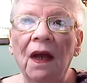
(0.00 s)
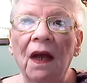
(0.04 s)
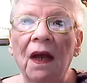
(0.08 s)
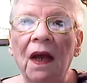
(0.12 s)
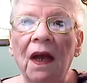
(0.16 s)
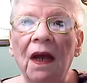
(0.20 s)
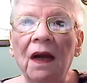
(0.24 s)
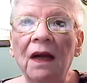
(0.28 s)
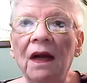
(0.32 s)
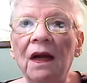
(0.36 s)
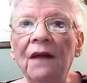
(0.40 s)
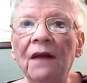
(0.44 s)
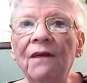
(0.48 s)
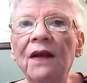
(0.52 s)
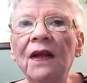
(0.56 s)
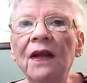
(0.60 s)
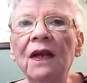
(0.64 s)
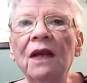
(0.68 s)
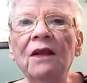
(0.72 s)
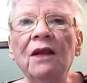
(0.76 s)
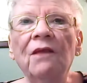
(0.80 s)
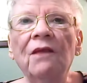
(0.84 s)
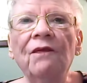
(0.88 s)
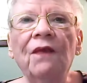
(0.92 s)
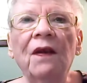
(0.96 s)
and living
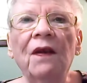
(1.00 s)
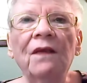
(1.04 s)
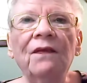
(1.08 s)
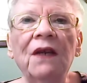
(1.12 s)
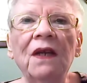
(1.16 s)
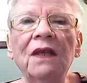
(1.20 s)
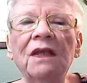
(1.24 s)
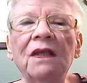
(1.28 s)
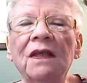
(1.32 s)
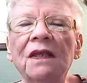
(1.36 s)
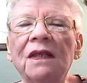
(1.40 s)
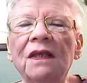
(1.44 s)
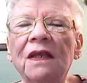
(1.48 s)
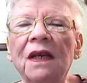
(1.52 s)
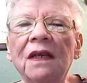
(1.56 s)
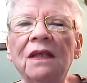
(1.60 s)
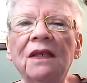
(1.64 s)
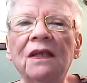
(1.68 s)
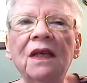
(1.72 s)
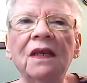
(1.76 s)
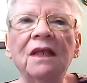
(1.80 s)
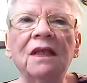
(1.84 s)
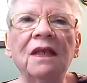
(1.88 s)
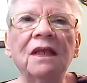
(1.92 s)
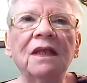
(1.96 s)
in the 50s and
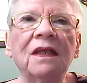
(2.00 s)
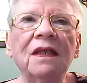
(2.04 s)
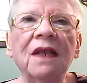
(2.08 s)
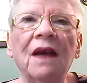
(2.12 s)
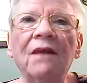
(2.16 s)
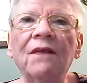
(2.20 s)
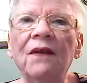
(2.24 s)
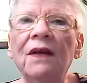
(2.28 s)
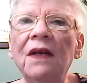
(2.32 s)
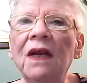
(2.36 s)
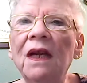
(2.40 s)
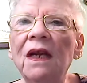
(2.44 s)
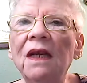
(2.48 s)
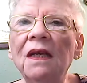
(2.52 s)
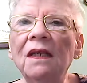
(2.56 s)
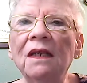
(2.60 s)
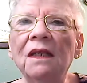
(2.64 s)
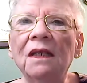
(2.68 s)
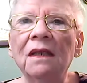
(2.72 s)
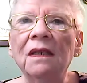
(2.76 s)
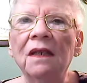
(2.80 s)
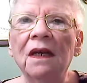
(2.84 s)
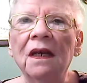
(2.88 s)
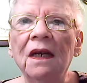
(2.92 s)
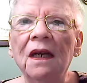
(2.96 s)
60s and 70s.
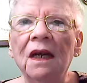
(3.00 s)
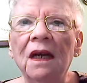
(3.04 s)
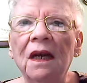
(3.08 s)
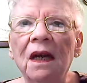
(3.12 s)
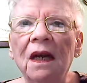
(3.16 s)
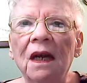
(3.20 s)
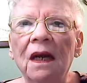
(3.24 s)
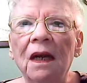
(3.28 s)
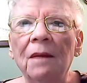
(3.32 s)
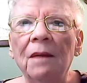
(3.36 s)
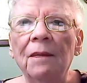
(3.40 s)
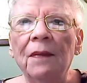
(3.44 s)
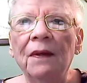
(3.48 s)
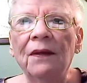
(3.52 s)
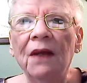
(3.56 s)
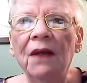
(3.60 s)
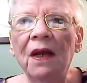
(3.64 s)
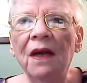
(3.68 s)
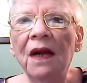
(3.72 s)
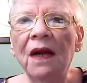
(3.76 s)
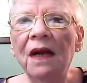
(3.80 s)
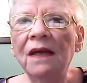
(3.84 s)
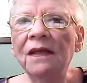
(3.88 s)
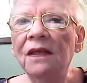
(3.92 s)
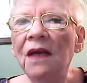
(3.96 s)
But
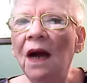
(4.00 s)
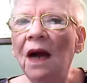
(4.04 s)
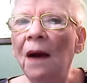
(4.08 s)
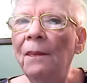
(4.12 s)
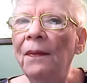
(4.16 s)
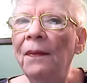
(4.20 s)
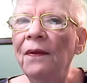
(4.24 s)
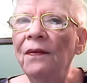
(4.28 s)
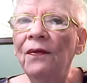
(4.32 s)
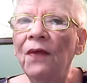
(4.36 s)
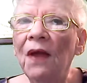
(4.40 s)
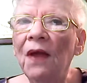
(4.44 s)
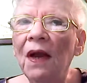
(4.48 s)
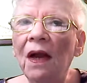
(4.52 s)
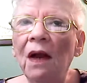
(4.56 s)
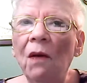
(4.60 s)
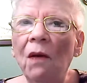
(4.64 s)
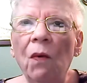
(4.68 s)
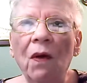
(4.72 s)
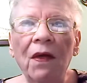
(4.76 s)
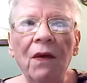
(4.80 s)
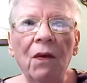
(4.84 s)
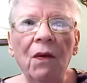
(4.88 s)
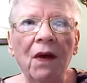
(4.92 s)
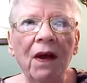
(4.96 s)
then I stop and think
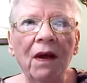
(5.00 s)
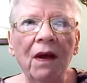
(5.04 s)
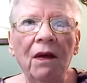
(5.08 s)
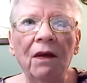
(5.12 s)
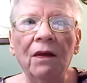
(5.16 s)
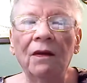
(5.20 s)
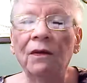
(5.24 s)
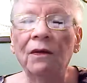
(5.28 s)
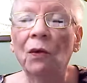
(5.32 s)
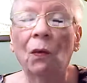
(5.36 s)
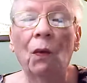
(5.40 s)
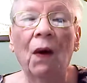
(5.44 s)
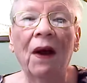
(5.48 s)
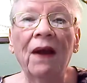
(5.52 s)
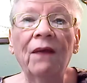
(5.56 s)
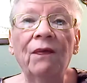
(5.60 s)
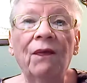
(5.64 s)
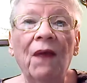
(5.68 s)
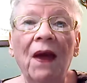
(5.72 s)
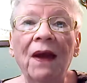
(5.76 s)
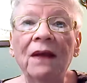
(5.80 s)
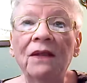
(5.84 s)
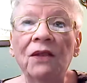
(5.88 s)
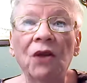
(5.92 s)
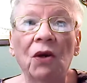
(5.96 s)
well, the way
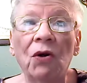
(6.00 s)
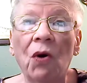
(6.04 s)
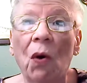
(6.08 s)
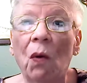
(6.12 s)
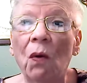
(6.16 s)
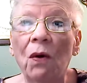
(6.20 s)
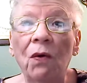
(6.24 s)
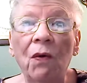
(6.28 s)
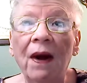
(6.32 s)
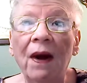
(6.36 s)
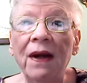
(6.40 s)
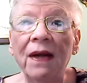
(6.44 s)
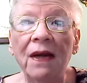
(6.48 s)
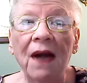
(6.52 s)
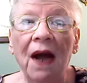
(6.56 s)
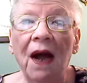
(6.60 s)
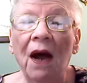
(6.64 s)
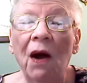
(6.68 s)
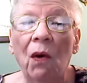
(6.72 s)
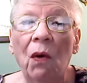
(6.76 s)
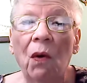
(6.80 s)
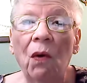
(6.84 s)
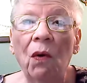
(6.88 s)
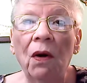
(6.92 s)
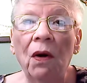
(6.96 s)
things are going right
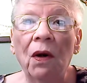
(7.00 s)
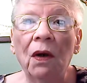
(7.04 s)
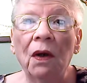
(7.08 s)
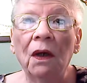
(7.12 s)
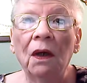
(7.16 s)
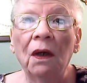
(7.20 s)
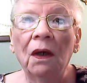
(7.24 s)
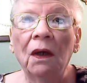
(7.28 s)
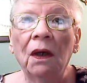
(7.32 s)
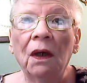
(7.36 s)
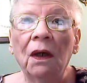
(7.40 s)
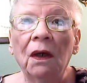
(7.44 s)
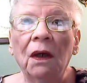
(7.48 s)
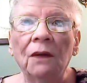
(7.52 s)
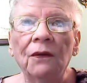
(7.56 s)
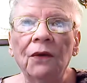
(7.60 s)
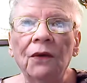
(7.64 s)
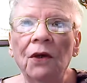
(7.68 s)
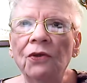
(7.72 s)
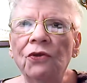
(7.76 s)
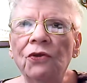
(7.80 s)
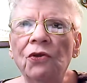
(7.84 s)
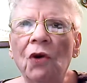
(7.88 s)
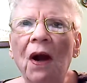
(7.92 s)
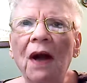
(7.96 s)
now,
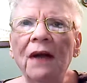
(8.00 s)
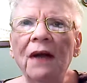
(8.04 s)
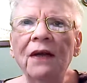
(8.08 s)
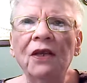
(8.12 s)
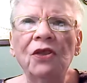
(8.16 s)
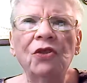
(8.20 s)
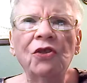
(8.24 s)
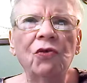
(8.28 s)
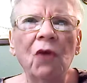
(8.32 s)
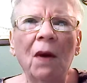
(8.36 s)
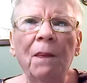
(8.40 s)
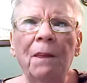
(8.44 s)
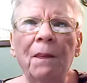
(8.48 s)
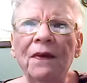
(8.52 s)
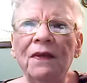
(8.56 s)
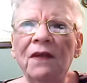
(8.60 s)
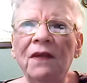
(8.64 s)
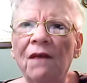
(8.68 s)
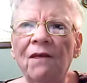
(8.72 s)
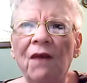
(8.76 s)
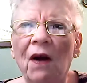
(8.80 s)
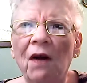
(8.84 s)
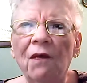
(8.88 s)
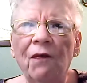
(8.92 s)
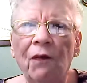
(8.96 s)
they're trying to strip us
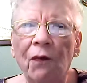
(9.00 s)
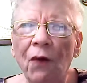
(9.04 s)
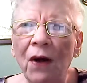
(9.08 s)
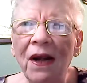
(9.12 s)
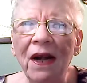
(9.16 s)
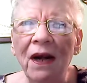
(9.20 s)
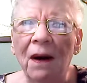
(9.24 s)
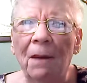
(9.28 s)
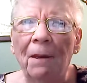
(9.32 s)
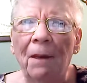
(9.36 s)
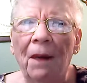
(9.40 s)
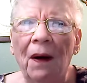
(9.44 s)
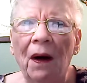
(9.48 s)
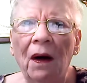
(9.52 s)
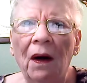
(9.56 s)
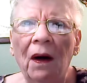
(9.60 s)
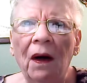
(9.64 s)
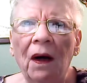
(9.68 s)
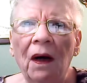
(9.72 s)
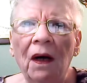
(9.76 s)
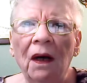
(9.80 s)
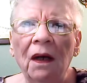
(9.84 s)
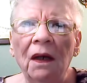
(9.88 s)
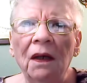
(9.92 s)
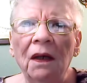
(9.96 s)
of our freedom.
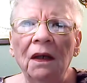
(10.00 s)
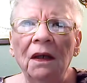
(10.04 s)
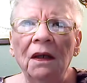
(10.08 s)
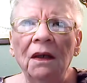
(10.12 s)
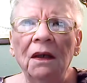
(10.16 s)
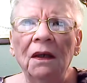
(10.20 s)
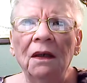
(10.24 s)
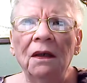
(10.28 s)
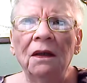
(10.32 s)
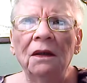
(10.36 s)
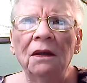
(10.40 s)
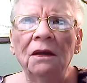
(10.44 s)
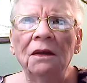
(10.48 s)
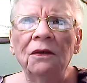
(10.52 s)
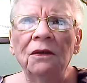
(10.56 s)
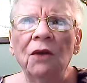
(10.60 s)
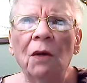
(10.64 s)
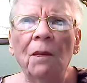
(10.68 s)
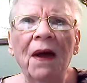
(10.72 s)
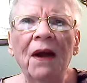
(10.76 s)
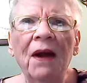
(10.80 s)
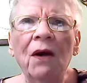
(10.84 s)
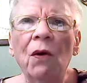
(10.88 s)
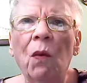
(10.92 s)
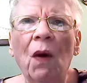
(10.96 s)
No
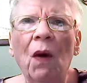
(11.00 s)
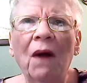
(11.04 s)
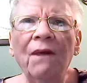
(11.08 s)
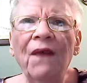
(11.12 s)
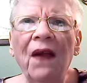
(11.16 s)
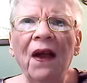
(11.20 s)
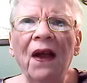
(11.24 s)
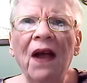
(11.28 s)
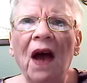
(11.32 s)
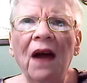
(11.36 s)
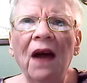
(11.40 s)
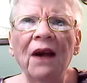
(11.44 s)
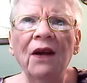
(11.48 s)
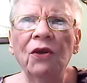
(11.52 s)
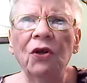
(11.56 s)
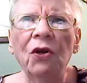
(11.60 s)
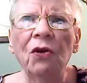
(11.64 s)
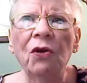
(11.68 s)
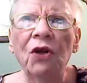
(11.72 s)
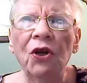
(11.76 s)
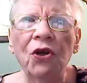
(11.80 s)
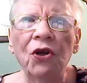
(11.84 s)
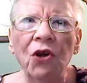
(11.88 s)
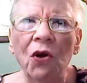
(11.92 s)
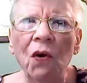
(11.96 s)
matter what they got to
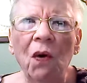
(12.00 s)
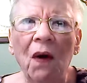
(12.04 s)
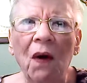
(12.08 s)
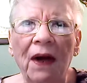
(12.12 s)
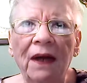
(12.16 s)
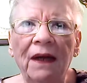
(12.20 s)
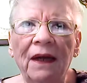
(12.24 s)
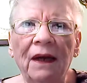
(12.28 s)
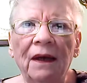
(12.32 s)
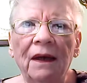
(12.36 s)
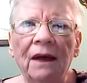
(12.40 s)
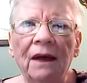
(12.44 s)
do to do it